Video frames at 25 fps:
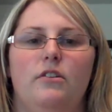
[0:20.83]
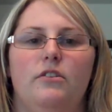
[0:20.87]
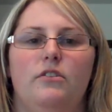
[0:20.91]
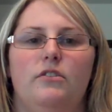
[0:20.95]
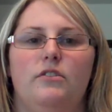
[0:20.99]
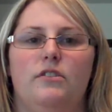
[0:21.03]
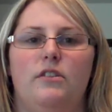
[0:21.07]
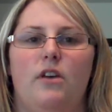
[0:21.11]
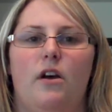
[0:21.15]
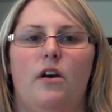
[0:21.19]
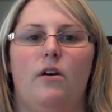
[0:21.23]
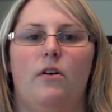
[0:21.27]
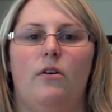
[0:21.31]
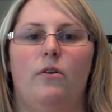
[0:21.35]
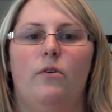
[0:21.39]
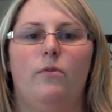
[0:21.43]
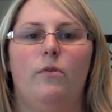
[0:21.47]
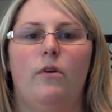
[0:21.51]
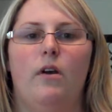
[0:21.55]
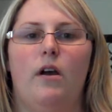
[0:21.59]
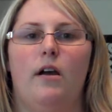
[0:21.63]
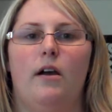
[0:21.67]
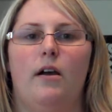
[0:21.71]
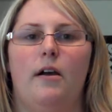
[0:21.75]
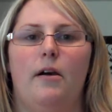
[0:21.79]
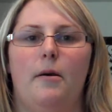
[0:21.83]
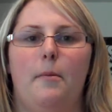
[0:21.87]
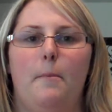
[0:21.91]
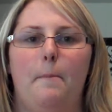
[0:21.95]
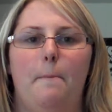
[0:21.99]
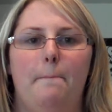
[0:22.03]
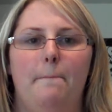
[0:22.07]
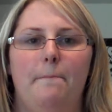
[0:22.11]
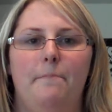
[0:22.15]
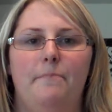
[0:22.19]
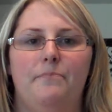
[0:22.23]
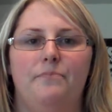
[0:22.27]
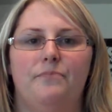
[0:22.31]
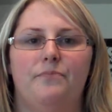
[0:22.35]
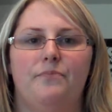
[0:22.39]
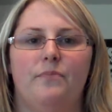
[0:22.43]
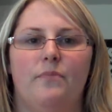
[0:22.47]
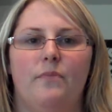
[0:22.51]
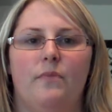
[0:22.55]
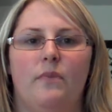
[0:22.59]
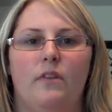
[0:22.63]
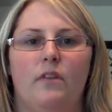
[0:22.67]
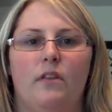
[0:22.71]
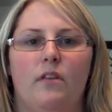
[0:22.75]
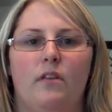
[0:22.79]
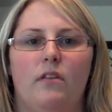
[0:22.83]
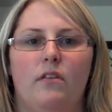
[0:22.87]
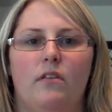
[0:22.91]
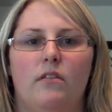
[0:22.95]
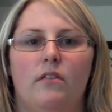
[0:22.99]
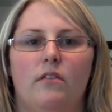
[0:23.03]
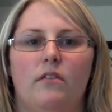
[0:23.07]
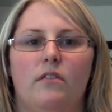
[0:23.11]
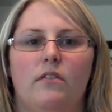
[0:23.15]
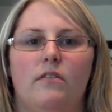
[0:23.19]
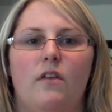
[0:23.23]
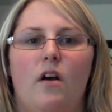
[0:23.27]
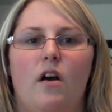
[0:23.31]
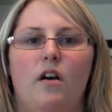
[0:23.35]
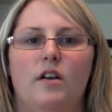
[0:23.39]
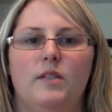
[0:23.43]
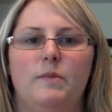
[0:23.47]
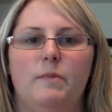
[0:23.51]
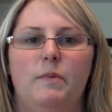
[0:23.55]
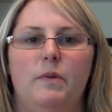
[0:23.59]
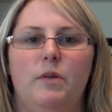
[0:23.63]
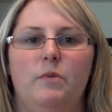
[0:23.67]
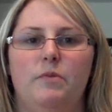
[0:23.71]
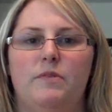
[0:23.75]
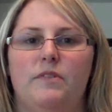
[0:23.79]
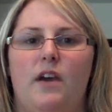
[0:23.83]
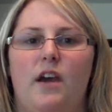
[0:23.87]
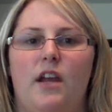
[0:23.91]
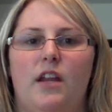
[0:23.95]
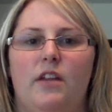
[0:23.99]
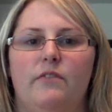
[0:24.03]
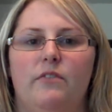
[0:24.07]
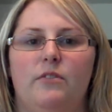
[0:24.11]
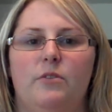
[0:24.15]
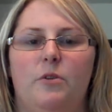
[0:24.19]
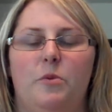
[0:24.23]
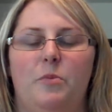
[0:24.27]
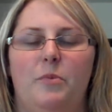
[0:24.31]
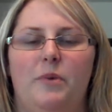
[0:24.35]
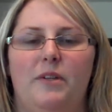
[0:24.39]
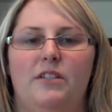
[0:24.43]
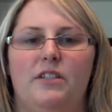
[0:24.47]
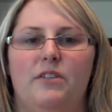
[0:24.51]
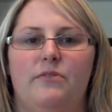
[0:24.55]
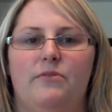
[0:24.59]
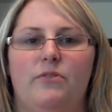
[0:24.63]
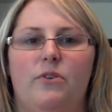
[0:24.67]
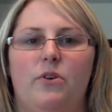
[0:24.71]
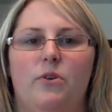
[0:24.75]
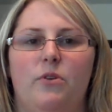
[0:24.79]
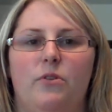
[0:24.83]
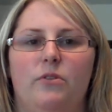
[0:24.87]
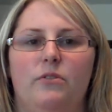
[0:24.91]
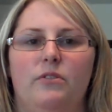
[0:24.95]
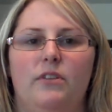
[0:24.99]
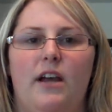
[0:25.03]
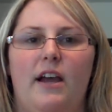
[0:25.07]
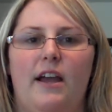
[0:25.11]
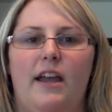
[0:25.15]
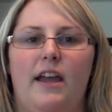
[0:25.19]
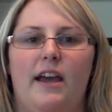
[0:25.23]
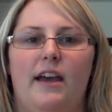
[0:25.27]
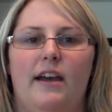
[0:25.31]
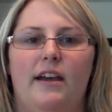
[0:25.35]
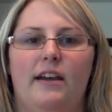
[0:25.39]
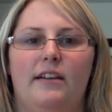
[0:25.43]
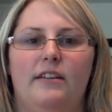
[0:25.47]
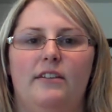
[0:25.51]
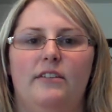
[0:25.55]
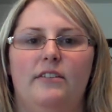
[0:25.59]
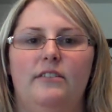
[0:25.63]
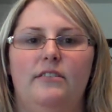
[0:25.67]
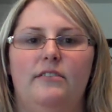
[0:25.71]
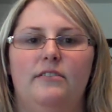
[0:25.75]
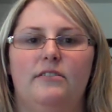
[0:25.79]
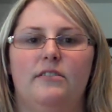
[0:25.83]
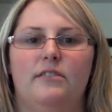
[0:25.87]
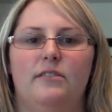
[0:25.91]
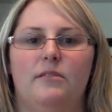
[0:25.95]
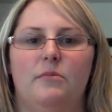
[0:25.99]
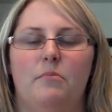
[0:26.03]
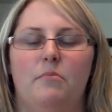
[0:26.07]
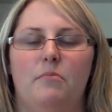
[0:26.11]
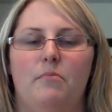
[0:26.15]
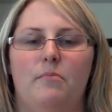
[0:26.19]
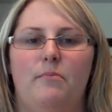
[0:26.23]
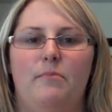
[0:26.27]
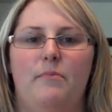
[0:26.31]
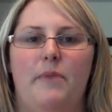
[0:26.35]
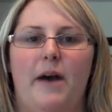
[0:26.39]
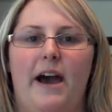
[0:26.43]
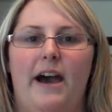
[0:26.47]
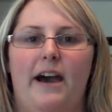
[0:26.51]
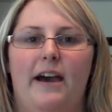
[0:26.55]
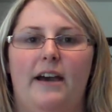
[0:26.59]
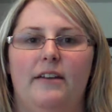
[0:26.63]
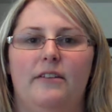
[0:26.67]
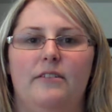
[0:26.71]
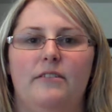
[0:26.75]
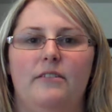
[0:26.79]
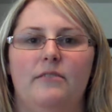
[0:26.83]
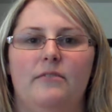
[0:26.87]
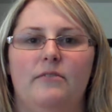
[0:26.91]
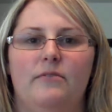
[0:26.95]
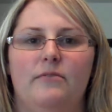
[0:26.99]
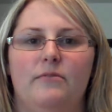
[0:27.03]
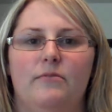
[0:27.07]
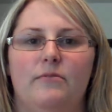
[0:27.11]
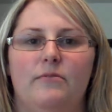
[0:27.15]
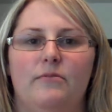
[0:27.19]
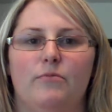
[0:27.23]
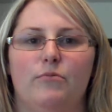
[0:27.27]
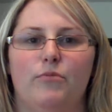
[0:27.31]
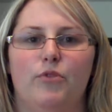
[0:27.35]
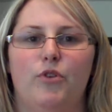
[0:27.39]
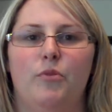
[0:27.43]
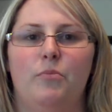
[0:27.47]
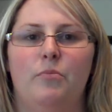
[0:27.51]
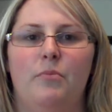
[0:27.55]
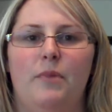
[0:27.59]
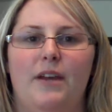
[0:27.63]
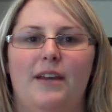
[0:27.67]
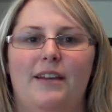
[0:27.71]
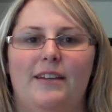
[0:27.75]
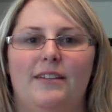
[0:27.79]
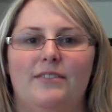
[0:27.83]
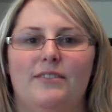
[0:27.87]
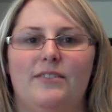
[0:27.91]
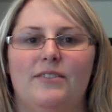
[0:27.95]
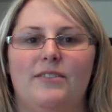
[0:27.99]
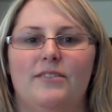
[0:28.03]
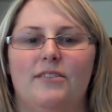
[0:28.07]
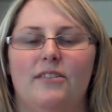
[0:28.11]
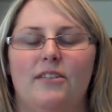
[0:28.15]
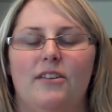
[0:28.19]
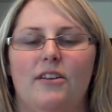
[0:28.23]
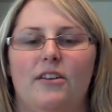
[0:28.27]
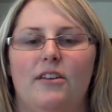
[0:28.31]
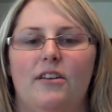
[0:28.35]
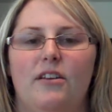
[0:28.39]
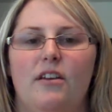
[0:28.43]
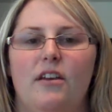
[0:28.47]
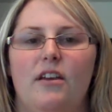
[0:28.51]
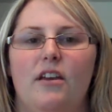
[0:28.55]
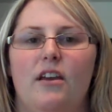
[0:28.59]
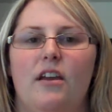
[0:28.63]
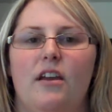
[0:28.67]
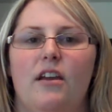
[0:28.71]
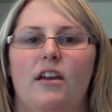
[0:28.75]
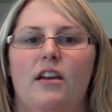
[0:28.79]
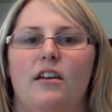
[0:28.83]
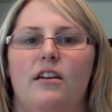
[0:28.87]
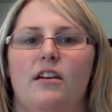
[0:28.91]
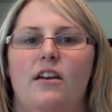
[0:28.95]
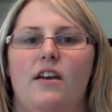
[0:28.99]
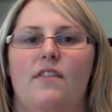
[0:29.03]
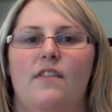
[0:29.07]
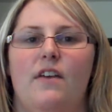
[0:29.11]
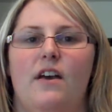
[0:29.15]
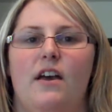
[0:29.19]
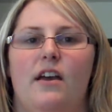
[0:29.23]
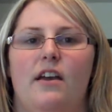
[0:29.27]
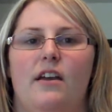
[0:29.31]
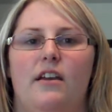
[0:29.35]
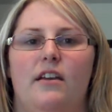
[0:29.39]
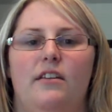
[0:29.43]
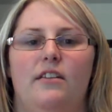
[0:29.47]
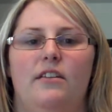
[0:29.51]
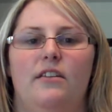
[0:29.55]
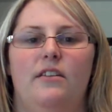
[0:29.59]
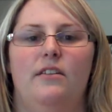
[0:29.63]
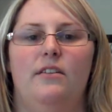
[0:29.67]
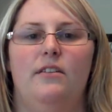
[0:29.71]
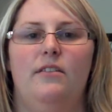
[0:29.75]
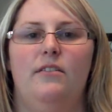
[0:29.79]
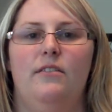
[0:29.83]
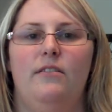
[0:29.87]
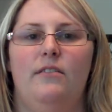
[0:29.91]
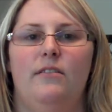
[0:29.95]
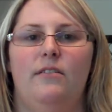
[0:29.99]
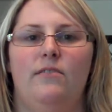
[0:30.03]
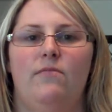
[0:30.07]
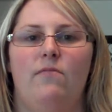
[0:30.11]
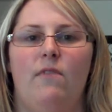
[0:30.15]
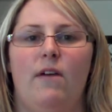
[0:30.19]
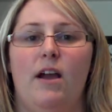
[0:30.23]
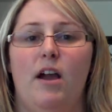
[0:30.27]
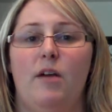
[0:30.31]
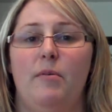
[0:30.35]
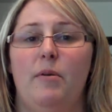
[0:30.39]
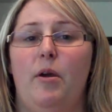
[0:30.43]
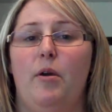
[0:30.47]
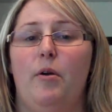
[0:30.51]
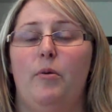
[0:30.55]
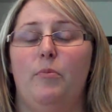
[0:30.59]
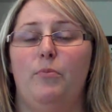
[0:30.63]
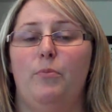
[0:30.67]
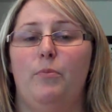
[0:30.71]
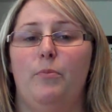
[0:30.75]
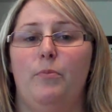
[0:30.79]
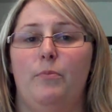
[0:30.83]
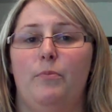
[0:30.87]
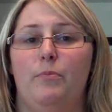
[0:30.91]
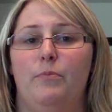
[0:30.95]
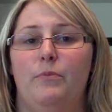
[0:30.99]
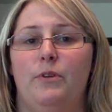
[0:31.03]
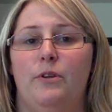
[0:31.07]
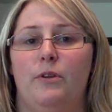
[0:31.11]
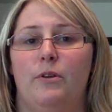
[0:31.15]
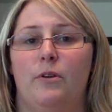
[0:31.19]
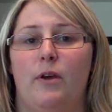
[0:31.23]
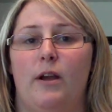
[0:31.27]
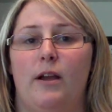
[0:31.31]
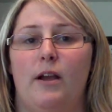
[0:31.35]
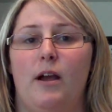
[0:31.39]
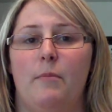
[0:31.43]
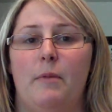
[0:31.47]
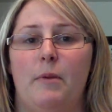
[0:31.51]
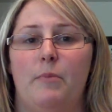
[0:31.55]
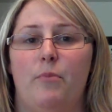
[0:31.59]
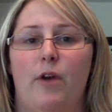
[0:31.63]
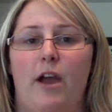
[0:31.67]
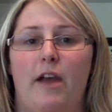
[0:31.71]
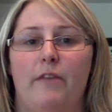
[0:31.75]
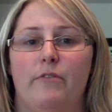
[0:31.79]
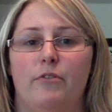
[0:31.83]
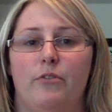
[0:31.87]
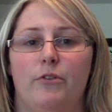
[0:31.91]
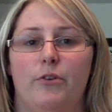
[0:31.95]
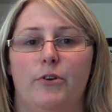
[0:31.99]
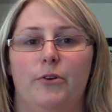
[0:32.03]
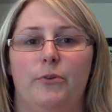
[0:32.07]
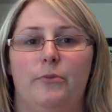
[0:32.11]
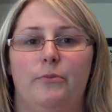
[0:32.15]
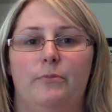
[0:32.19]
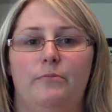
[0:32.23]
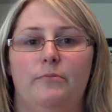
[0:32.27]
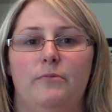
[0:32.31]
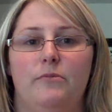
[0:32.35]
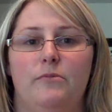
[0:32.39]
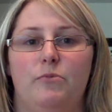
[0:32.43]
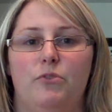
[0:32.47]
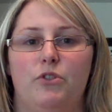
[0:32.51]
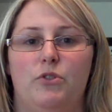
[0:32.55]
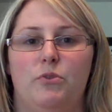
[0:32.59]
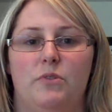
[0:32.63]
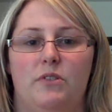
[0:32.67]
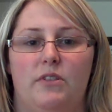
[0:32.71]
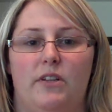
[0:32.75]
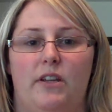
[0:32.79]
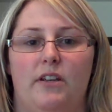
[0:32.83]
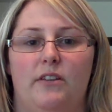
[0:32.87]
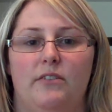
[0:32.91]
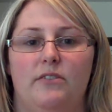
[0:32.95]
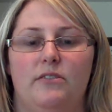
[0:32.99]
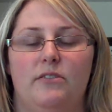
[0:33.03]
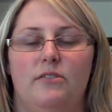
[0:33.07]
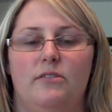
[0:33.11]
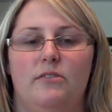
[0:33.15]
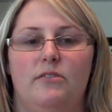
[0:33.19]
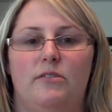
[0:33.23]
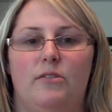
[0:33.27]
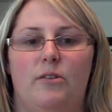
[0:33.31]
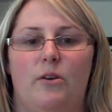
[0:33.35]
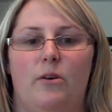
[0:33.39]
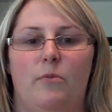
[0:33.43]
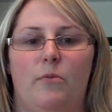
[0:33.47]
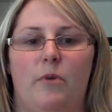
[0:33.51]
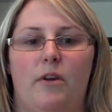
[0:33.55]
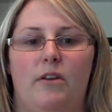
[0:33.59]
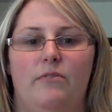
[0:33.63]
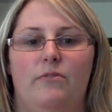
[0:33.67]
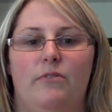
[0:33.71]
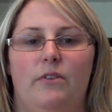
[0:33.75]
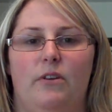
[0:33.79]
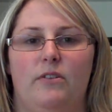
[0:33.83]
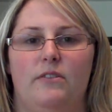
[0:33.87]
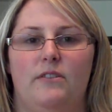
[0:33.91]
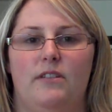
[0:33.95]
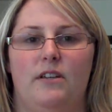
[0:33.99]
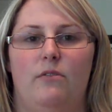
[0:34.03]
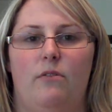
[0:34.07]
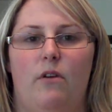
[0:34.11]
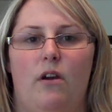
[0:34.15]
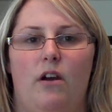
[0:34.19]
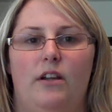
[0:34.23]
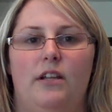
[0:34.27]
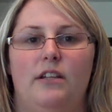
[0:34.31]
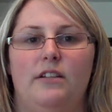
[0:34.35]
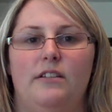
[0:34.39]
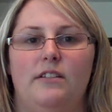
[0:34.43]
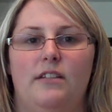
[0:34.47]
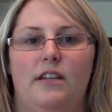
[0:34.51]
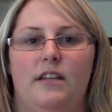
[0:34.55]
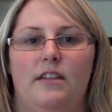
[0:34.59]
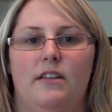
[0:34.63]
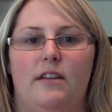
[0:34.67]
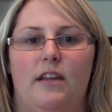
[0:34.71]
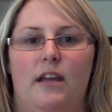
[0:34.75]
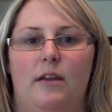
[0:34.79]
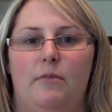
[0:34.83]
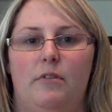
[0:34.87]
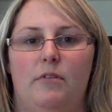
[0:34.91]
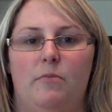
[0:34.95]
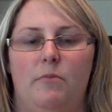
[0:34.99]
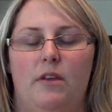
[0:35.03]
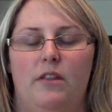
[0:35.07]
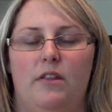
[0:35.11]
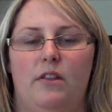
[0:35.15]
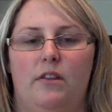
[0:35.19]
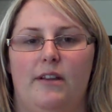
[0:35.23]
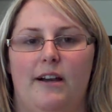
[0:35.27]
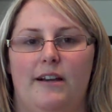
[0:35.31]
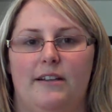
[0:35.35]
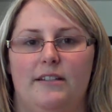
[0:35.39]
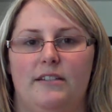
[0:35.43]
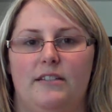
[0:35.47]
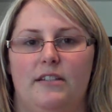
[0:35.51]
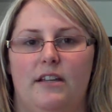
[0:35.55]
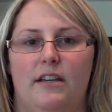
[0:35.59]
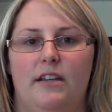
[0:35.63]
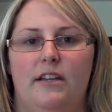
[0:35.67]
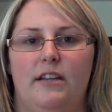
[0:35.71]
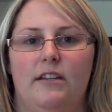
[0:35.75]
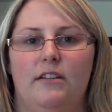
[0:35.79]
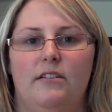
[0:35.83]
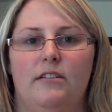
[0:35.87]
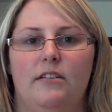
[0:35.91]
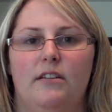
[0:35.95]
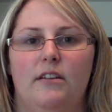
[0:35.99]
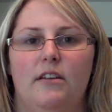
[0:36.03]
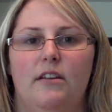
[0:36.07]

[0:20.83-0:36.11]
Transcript: So, the hospital was kind of a little bit difficult. I had some bad roommates, and then I got my own, I got my private room, which was nice. So my fiance Ronnie stayed the night with me the last night